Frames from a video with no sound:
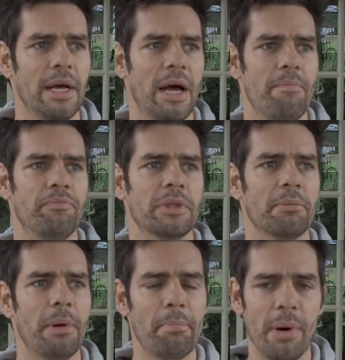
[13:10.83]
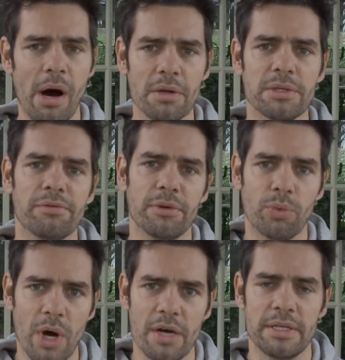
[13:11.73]
But part of the
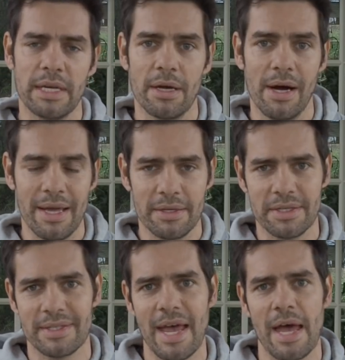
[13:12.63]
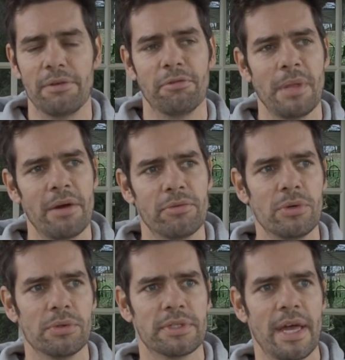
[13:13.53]
wording I understand from that
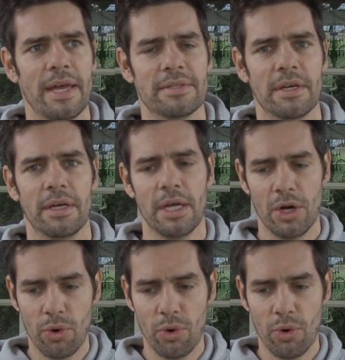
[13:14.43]
rule set is that